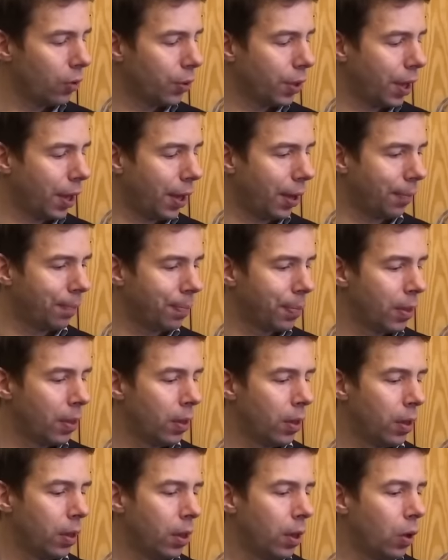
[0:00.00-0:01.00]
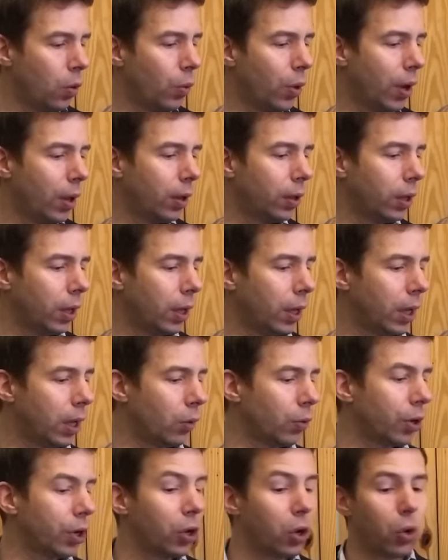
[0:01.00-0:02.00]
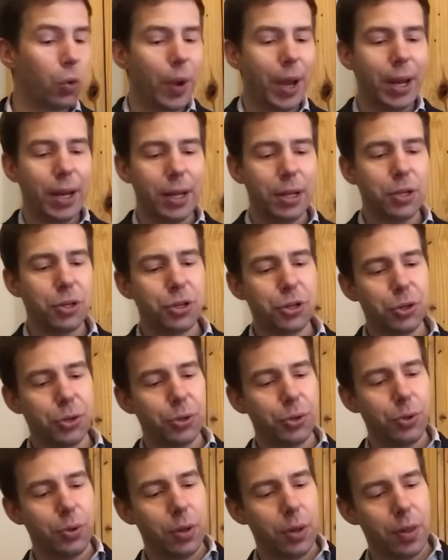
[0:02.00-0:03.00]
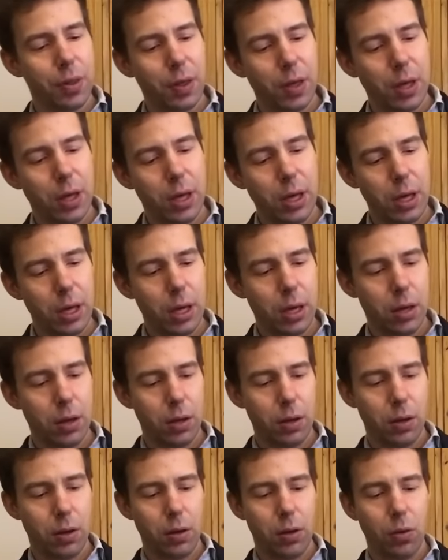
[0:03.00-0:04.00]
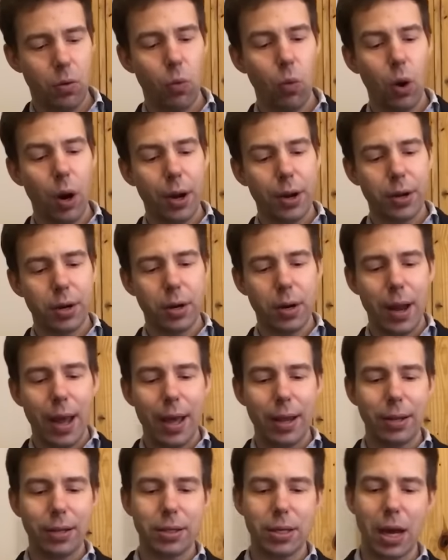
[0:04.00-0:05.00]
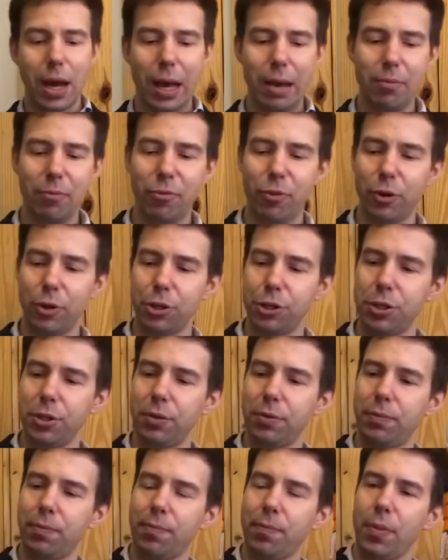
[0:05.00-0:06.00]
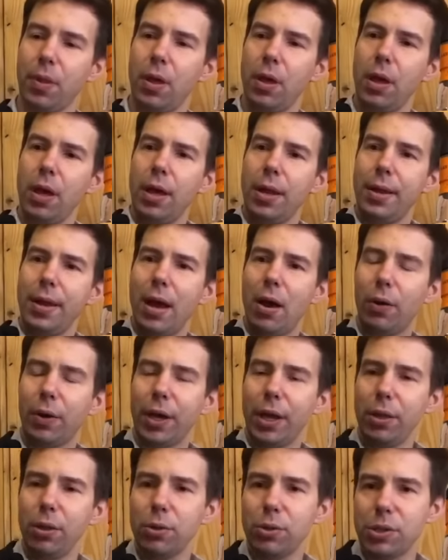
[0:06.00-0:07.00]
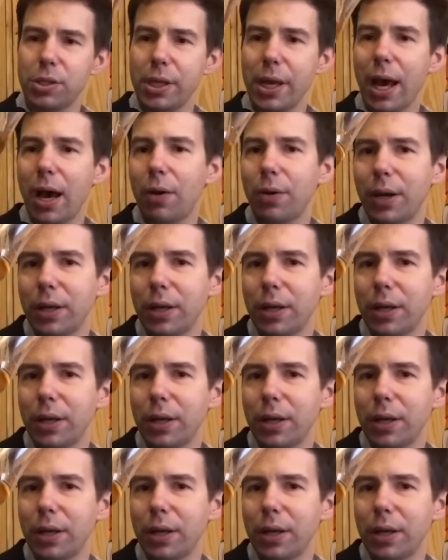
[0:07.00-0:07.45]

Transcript: Okay. Well, we're going to go right into the water and time version. Now, can you see how